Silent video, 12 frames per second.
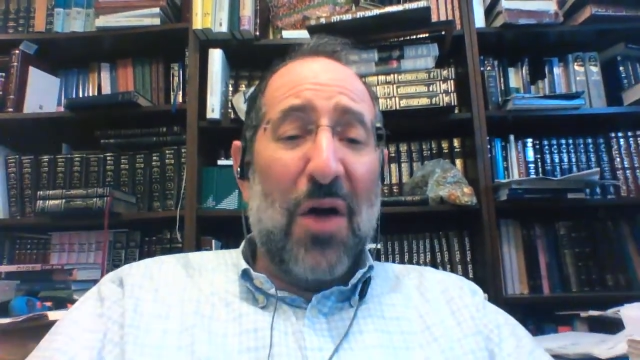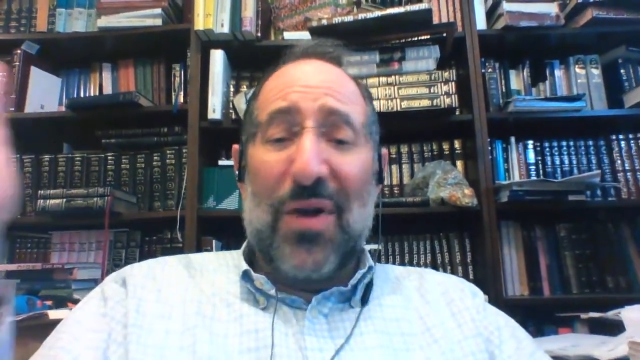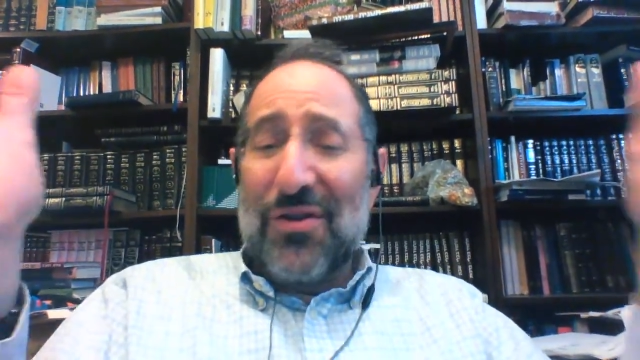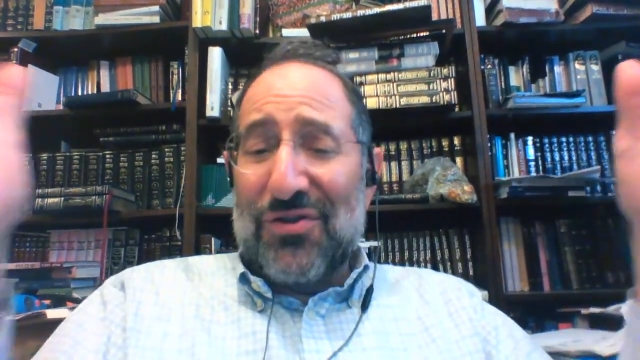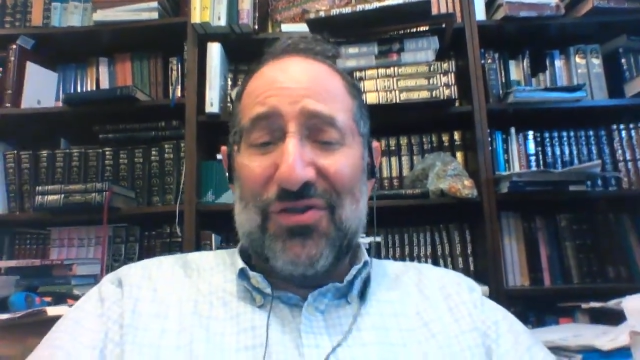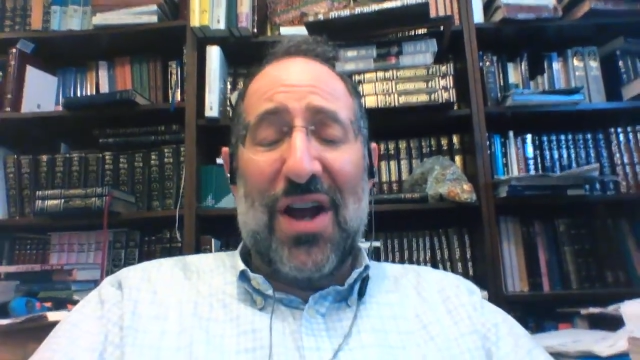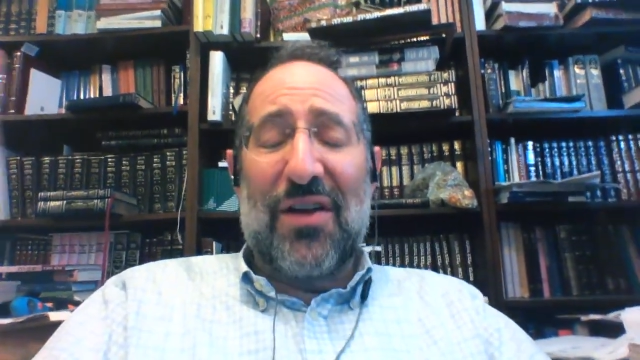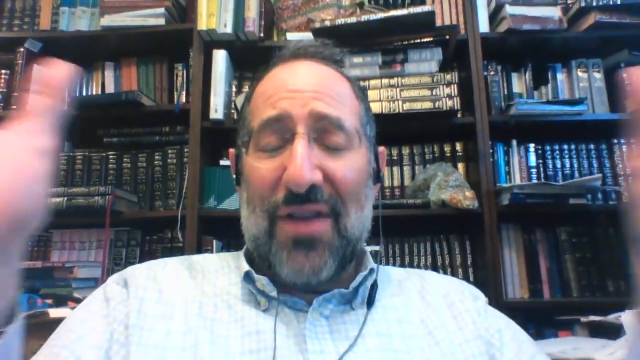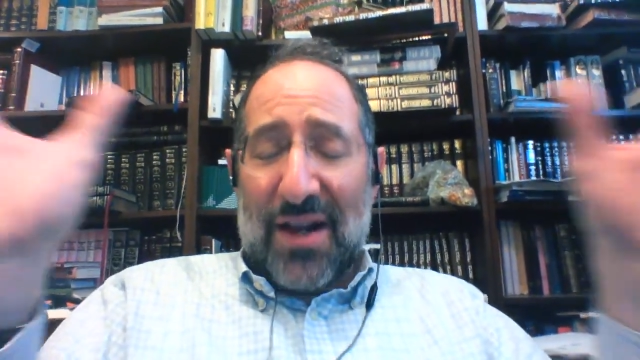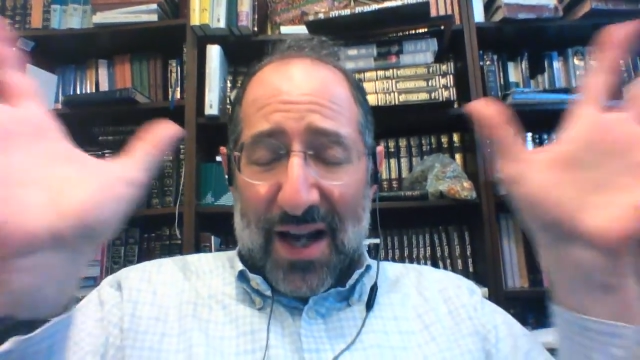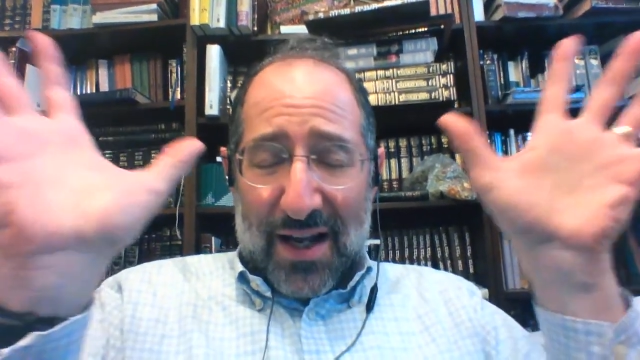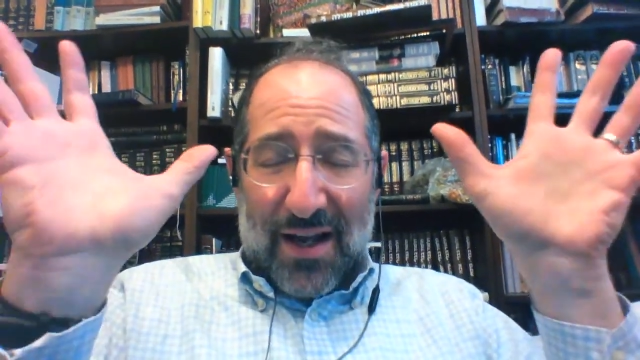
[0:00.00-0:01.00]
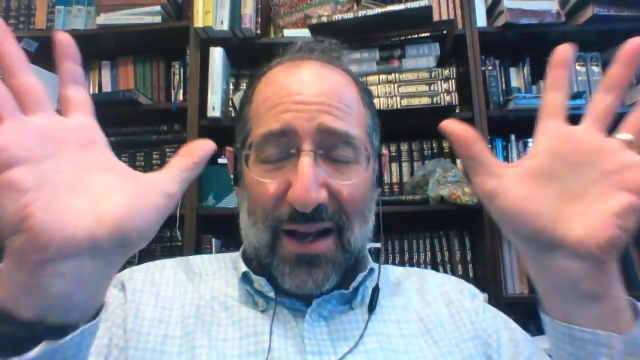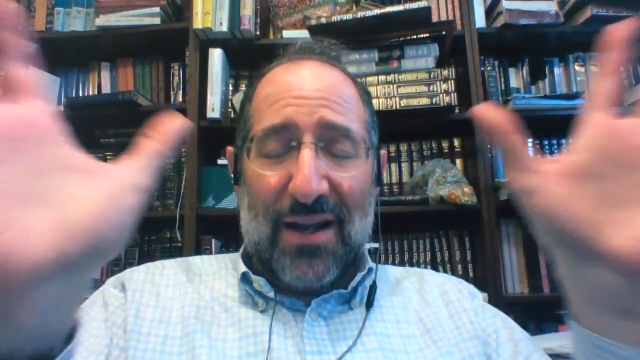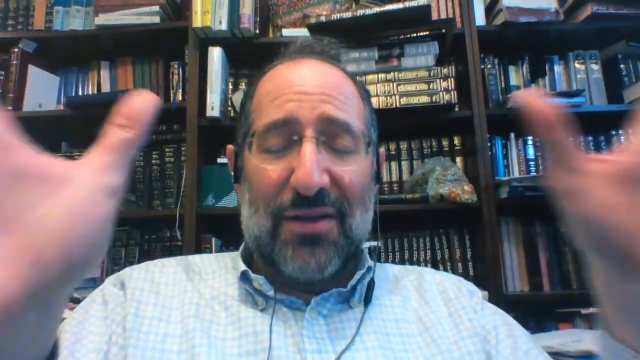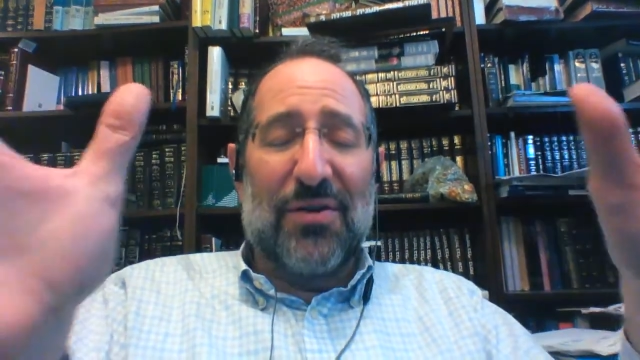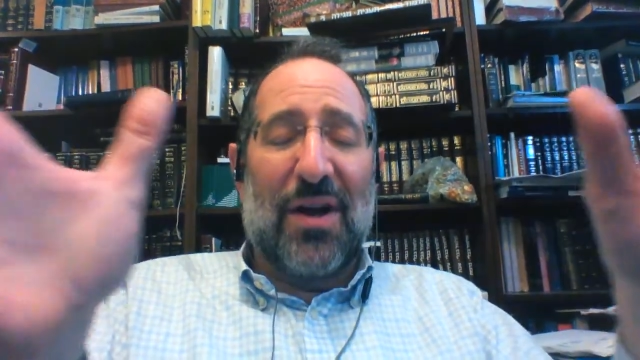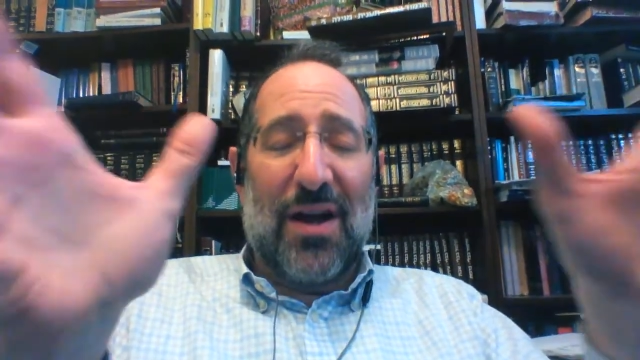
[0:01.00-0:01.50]
how we understand that,
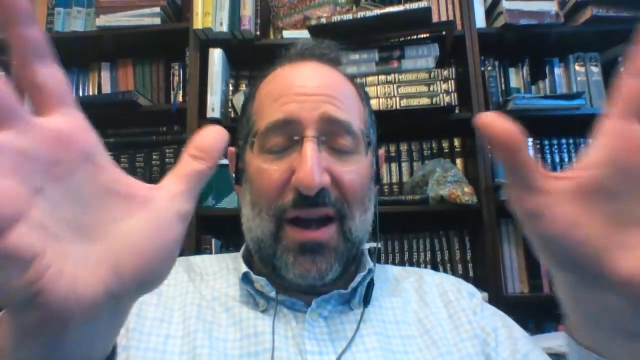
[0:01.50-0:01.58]
I